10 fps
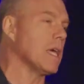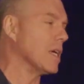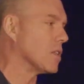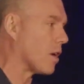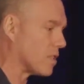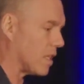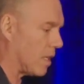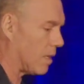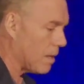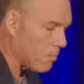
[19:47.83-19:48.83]
He starts to
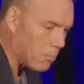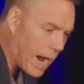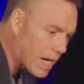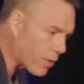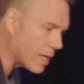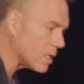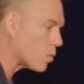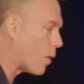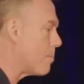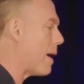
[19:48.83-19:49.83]
migrate
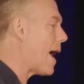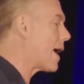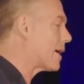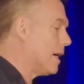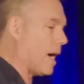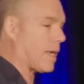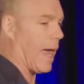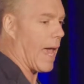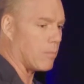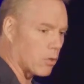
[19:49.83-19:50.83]
his way back, a
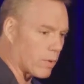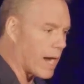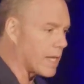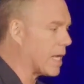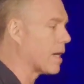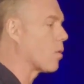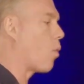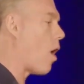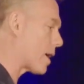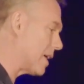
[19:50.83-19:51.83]
camel ride here,
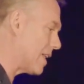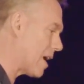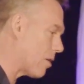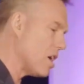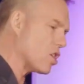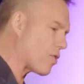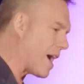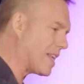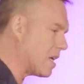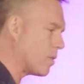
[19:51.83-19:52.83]
walking there,
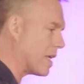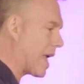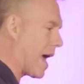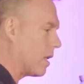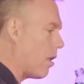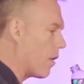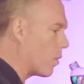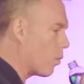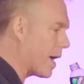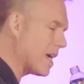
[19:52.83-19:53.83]
trying to eat what he can along
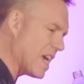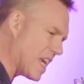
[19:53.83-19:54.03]
the way.